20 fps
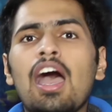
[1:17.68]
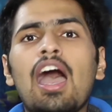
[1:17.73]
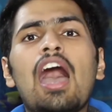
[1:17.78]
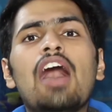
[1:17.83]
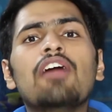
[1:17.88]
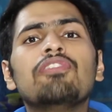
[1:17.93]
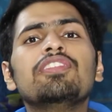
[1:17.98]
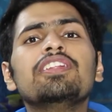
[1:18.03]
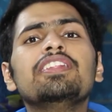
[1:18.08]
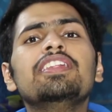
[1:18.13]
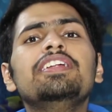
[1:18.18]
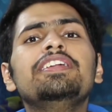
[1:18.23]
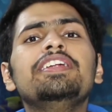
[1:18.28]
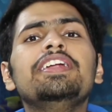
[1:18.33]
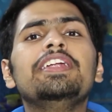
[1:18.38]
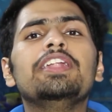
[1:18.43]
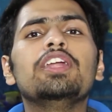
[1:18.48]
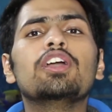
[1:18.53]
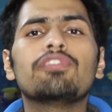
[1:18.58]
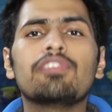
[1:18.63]
after the
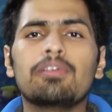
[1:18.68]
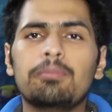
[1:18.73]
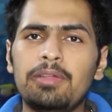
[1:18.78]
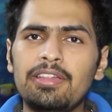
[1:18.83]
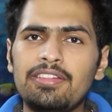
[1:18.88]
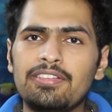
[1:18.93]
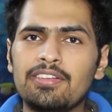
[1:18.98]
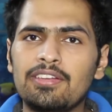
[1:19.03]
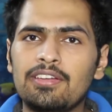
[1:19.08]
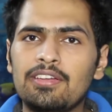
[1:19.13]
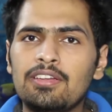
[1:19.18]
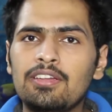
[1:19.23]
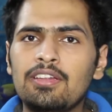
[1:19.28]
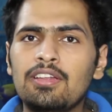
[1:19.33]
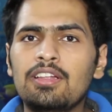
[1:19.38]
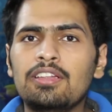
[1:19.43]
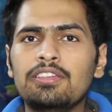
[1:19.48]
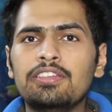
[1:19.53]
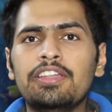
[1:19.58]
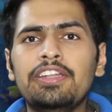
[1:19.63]
Treaty of Amritsar,
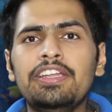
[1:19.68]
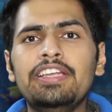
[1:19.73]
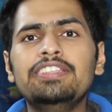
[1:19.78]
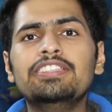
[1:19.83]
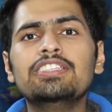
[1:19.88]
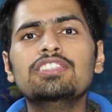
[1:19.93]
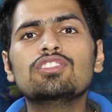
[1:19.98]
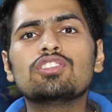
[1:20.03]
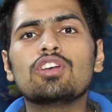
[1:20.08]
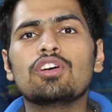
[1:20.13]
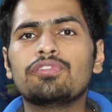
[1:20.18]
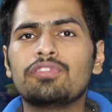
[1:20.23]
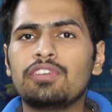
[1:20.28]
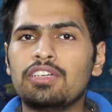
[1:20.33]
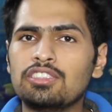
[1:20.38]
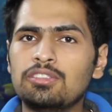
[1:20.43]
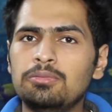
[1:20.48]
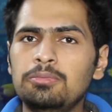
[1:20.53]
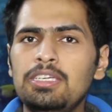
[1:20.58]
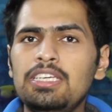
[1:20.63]
the regions of
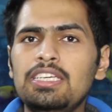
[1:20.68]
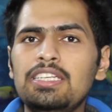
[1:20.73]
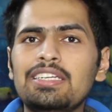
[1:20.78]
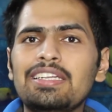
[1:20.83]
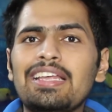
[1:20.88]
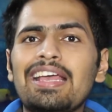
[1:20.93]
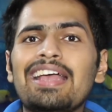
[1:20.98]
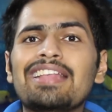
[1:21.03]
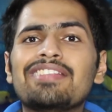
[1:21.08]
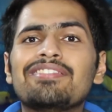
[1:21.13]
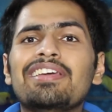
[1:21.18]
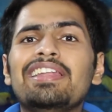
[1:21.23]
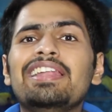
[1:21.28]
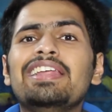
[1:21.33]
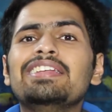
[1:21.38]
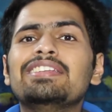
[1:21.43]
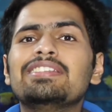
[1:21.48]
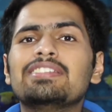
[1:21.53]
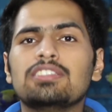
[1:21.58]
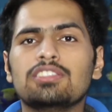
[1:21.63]
Kashmir as well
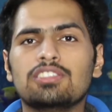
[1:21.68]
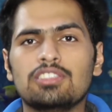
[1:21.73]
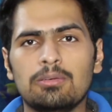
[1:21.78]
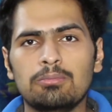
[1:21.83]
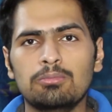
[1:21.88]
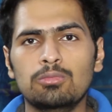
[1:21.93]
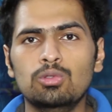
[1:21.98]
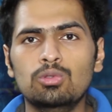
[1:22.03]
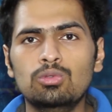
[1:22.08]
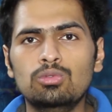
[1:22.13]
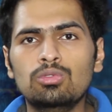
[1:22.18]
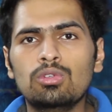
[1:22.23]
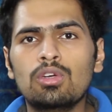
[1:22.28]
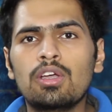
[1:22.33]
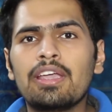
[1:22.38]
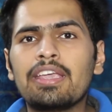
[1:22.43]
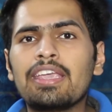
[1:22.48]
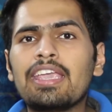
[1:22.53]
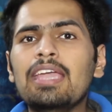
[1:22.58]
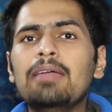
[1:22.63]
as Jammu
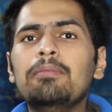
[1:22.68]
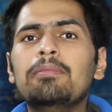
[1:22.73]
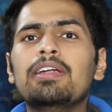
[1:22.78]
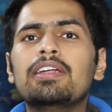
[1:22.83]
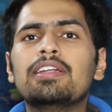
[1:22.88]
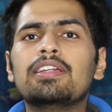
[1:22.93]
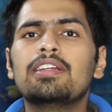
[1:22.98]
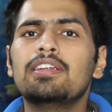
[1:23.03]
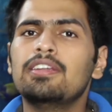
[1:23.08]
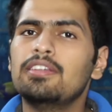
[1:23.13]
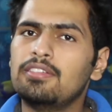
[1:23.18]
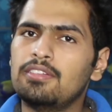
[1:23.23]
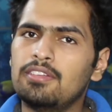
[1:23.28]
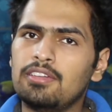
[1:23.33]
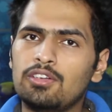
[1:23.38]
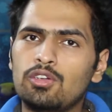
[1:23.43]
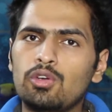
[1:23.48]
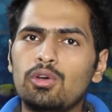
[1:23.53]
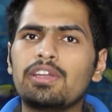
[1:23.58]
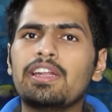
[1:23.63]
came under the
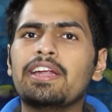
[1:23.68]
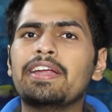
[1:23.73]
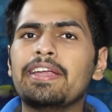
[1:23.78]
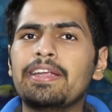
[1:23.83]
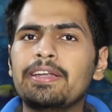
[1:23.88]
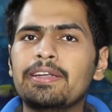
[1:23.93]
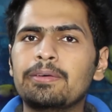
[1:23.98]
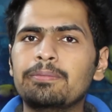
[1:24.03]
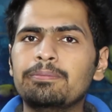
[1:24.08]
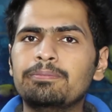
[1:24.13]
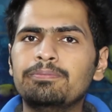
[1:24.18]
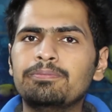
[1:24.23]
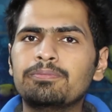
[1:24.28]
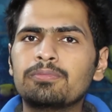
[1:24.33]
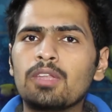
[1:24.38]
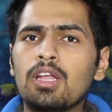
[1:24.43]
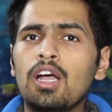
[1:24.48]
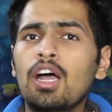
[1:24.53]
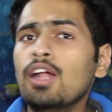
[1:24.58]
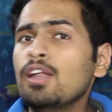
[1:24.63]
Dogra kingdom.
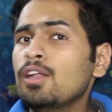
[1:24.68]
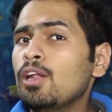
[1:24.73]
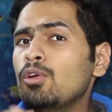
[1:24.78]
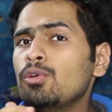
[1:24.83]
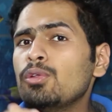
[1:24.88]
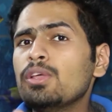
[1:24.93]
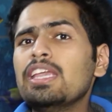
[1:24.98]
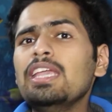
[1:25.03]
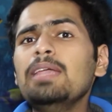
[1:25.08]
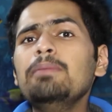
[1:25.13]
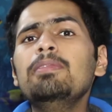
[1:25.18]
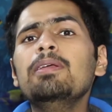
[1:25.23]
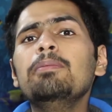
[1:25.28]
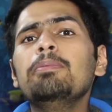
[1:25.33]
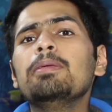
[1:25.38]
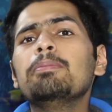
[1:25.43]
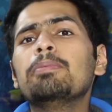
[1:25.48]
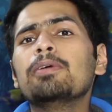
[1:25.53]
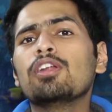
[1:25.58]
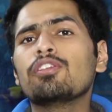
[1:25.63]
Now, to keep the
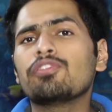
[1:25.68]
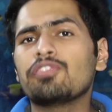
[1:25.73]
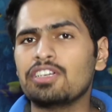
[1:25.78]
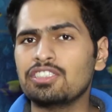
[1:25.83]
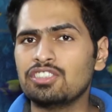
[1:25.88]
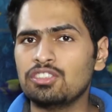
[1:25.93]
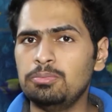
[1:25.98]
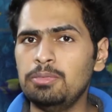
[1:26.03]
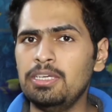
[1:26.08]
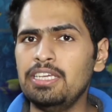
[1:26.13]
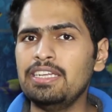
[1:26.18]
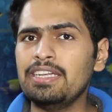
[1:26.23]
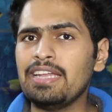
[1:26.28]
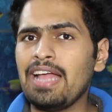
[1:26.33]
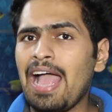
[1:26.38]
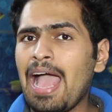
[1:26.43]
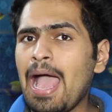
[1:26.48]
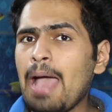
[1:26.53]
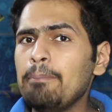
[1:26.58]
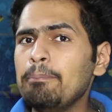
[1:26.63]
people of Kashmir
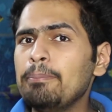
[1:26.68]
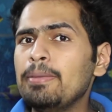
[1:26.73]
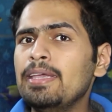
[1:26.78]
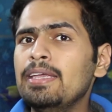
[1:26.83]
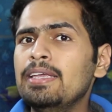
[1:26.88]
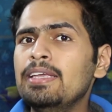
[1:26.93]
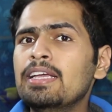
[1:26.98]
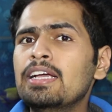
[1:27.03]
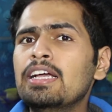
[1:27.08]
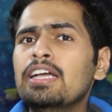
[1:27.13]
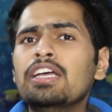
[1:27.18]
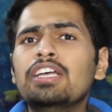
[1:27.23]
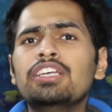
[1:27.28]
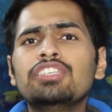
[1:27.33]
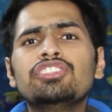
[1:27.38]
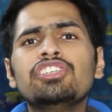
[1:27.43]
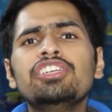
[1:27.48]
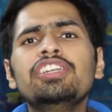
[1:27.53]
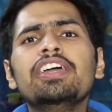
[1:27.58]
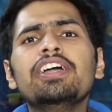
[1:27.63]
happy,
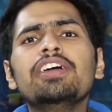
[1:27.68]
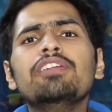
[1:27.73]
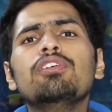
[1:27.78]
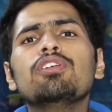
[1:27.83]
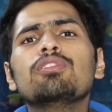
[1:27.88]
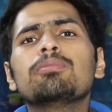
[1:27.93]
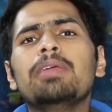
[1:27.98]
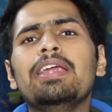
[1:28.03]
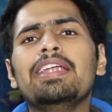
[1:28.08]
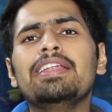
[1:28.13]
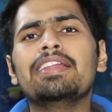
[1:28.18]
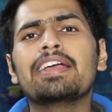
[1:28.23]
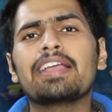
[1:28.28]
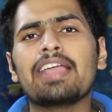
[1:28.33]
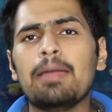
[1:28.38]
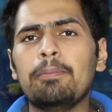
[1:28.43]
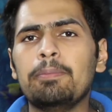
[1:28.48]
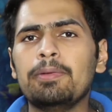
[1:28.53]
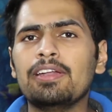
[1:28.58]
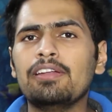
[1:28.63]
Srinagar was made the
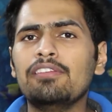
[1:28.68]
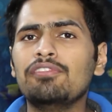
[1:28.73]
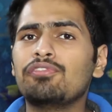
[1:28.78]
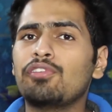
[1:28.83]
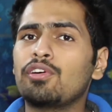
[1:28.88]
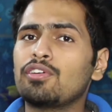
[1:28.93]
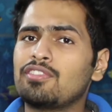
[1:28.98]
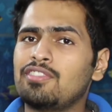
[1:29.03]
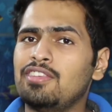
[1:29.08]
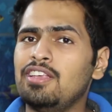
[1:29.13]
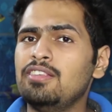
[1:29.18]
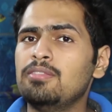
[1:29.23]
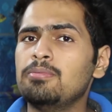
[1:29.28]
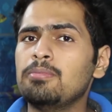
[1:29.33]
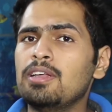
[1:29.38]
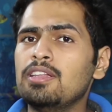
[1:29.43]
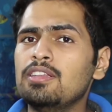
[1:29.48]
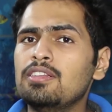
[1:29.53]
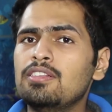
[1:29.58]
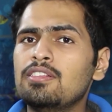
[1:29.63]
capital for six
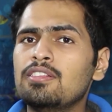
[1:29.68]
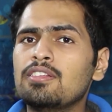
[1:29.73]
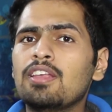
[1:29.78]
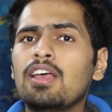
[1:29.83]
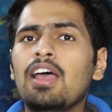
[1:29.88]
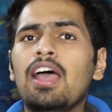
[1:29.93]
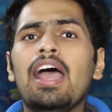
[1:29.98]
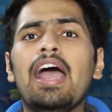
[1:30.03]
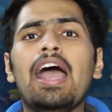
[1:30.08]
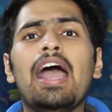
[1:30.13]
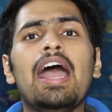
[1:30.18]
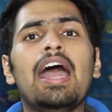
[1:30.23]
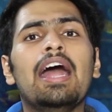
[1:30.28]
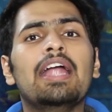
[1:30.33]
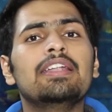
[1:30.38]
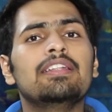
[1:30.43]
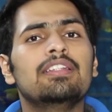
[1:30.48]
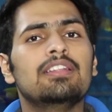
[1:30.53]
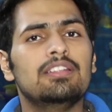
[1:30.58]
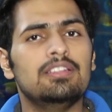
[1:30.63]
months
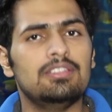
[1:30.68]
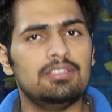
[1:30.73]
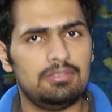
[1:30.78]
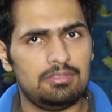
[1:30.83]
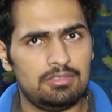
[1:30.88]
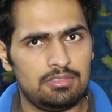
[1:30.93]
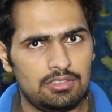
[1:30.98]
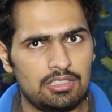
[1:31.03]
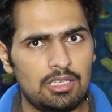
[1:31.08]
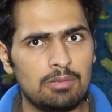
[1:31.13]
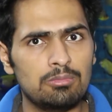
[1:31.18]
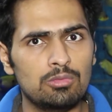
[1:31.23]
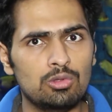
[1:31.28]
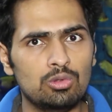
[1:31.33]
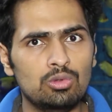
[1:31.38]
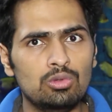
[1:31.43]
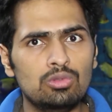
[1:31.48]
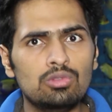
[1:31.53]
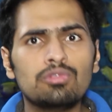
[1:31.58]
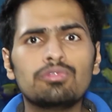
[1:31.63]
and
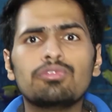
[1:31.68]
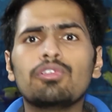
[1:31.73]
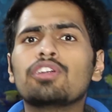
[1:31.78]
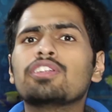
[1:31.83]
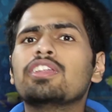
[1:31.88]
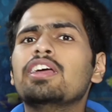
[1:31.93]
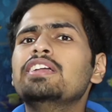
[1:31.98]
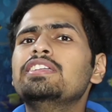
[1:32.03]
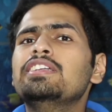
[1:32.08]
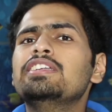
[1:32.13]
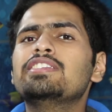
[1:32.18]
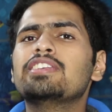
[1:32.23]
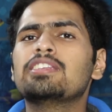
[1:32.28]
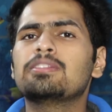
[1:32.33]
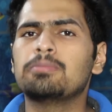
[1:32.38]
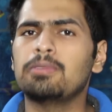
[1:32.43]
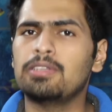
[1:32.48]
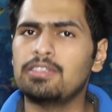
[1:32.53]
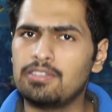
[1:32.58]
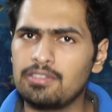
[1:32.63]
Jammu for the other six
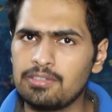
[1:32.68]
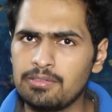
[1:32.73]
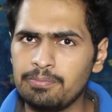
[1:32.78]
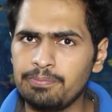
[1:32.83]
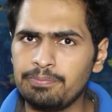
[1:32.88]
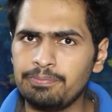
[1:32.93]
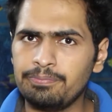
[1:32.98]
months.